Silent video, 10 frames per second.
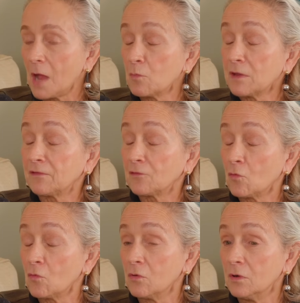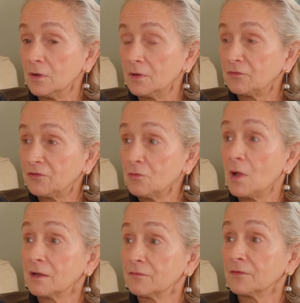And we saw 2
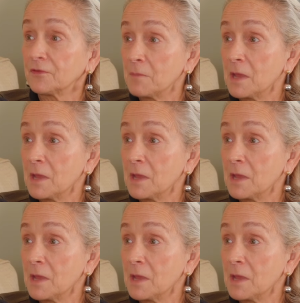elephants